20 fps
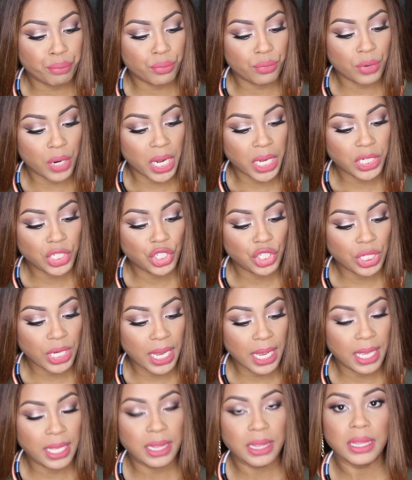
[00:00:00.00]
brush
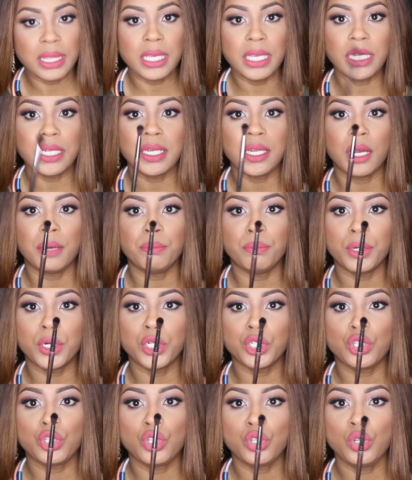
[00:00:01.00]
in the
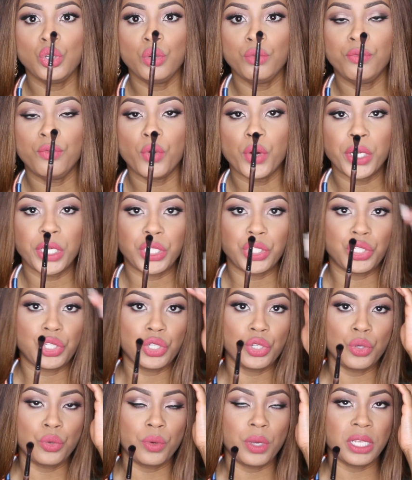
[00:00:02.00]
number
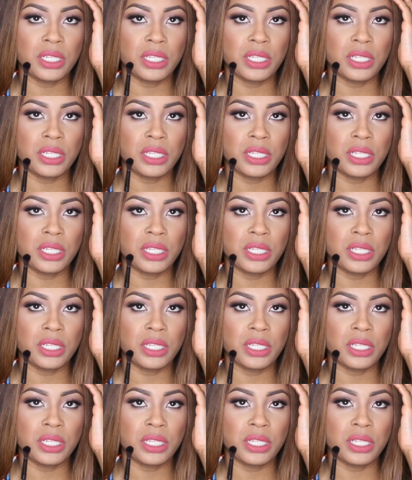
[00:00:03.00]
242.